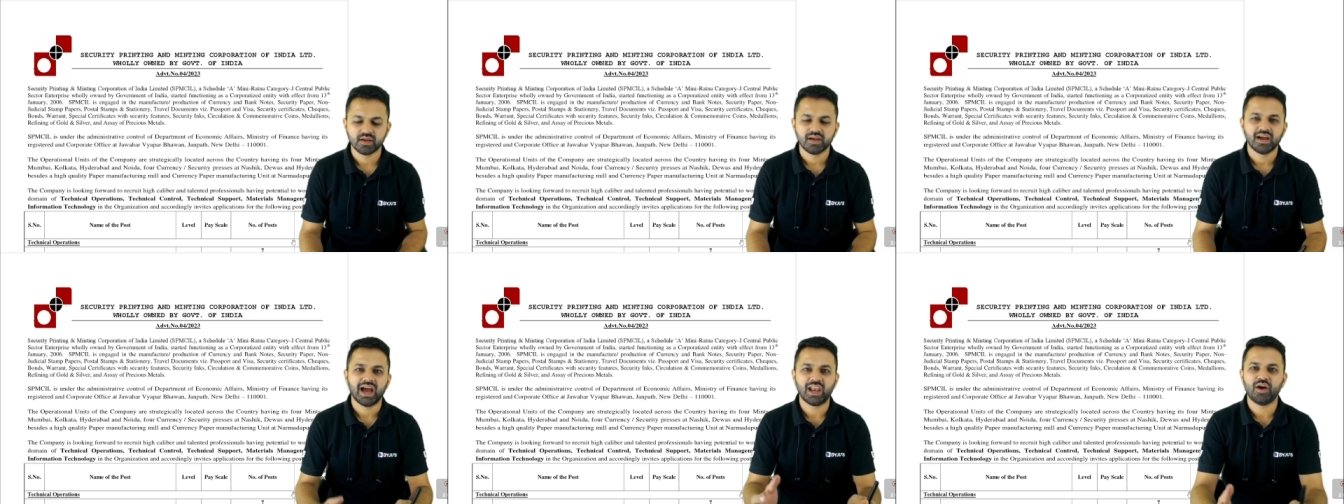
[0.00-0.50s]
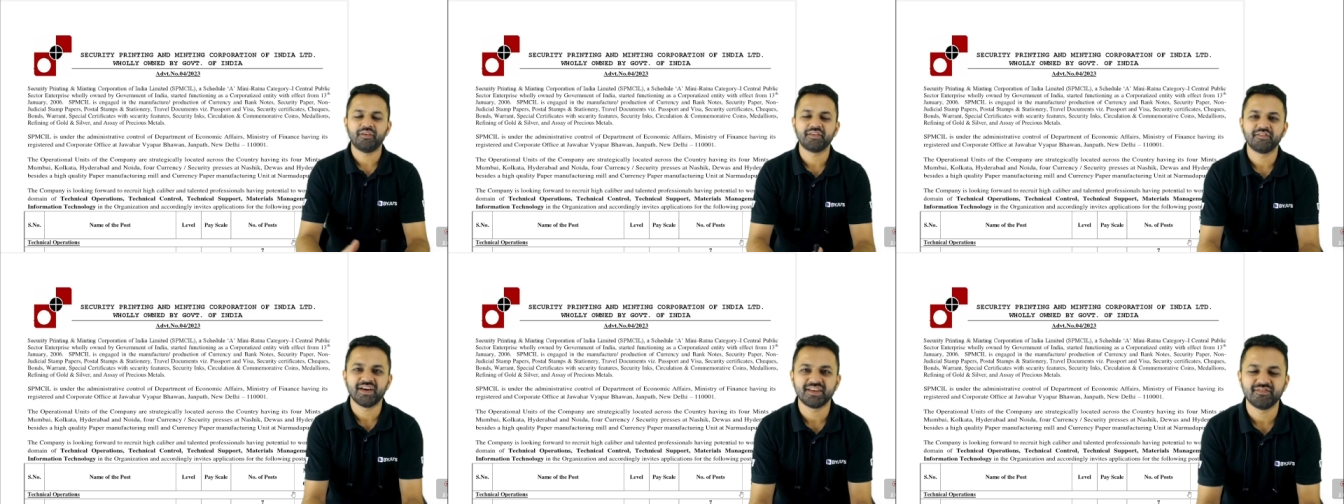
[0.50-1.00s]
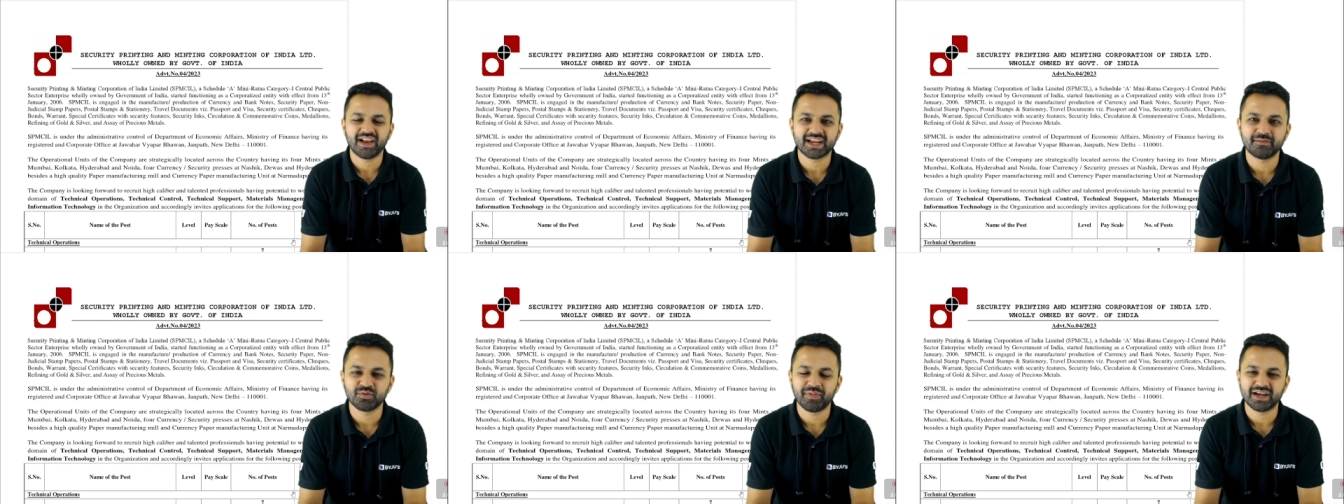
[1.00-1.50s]
Hello everyone, welcome
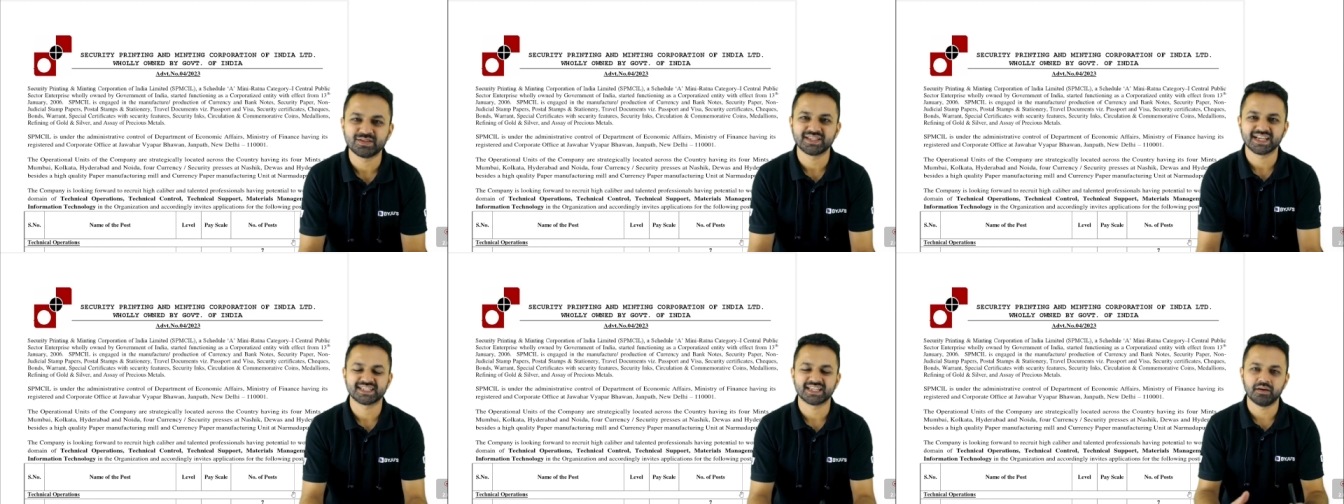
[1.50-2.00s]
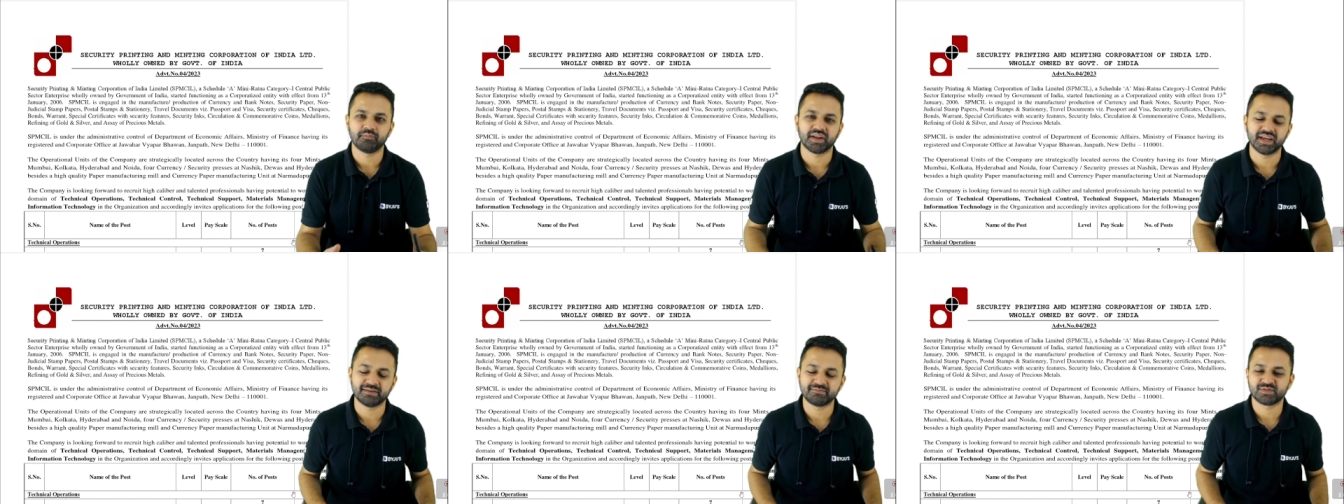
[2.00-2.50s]
to Byju's Exam Prep.